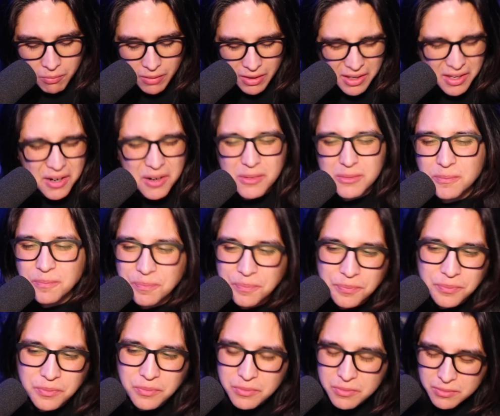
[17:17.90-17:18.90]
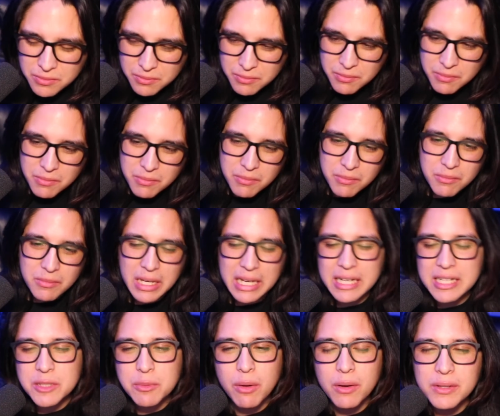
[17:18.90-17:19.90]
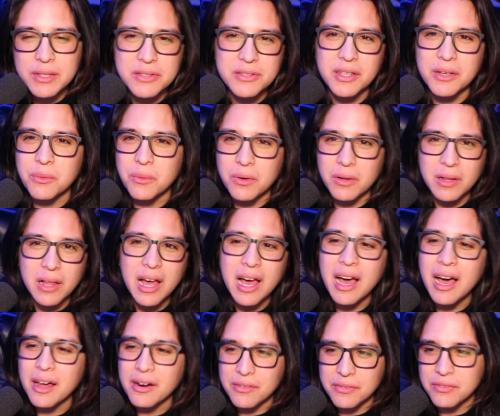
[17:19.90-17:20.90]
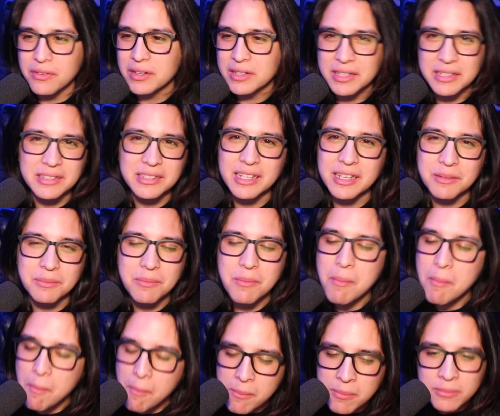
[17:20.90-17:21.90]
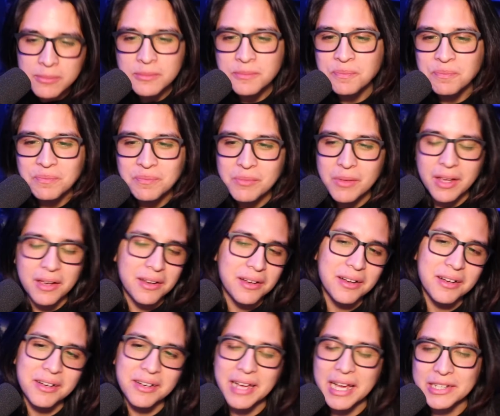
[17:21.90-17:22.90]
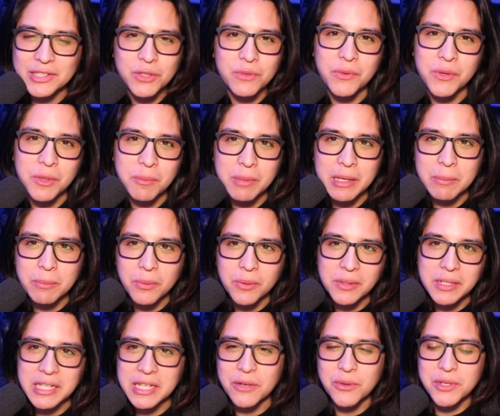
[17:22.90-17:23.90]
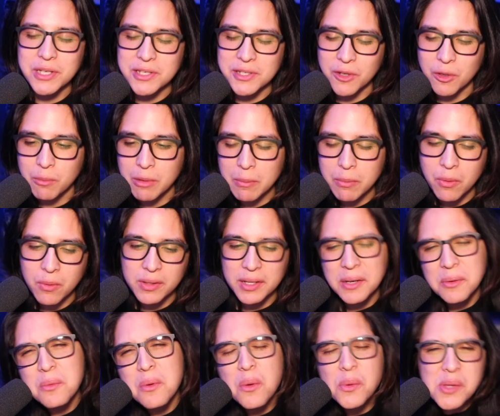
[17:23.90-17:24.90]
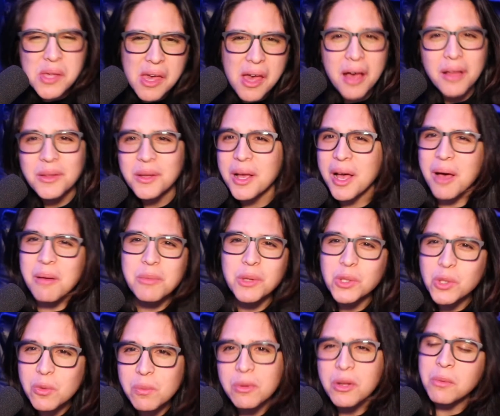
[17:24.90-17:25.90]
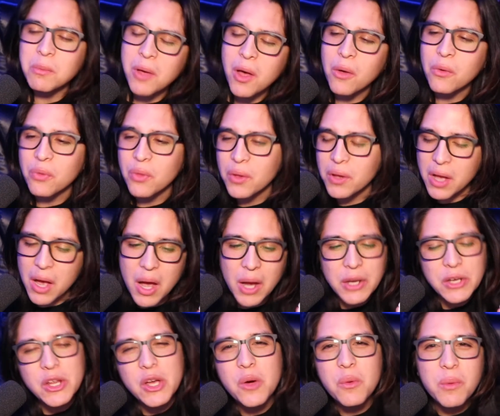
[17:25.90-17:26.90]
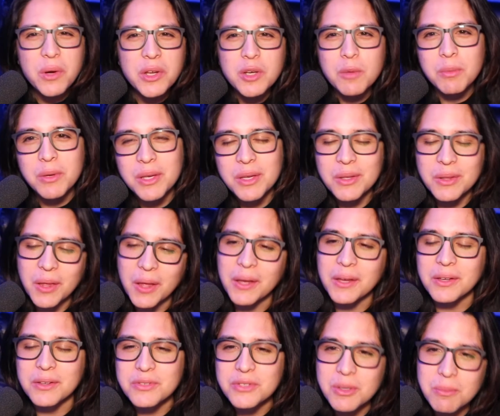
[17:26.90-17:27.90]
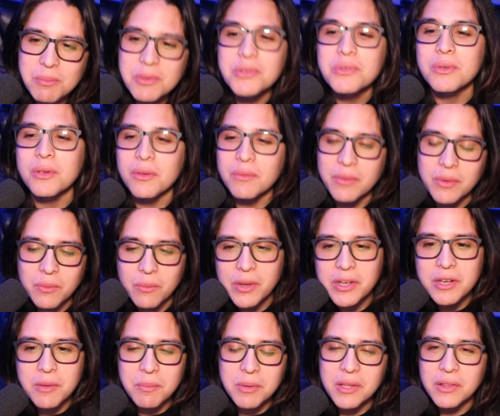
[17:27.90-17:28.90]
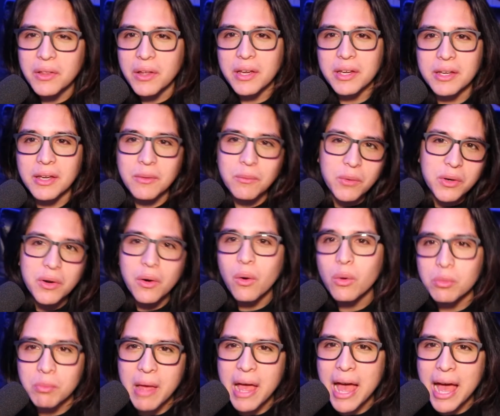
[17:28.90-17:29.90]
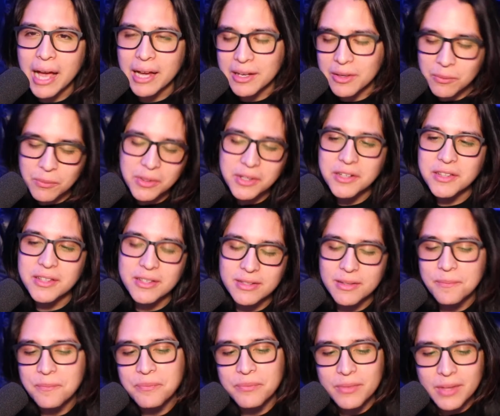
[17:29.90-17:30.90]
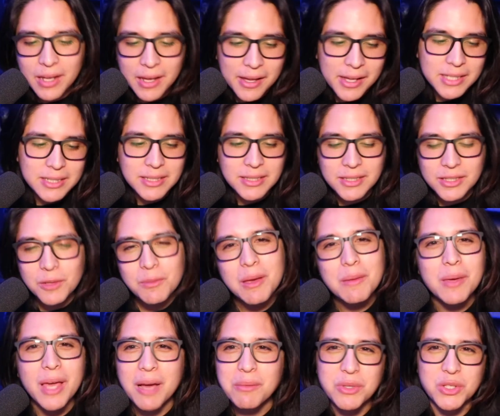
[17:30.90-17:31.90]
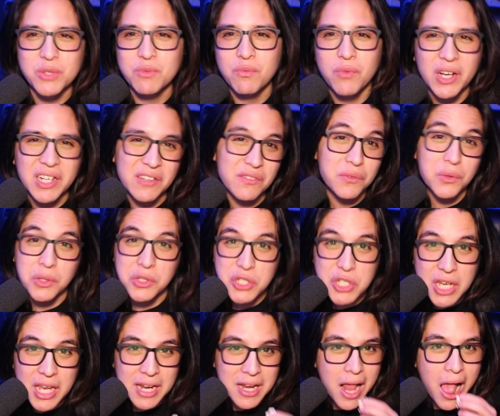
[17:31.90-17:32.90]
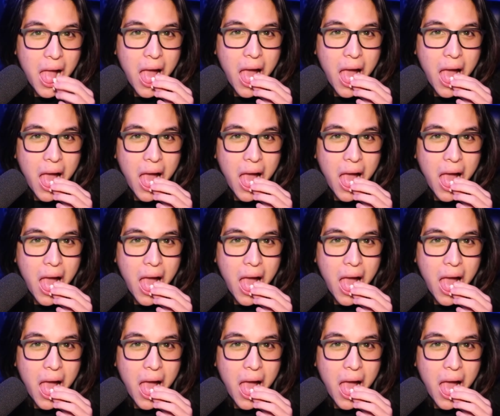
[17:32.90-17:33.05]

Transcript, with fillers: you know, and it's probably this thing where a lot of fucking damn uh, extroverted people and egotistical people are like, well, yeah, like I'm a little bit of both. Like I know when to be like submissive, and when to be like, and when to hold back, and when to this. So maybe I'm just fucking full of shit.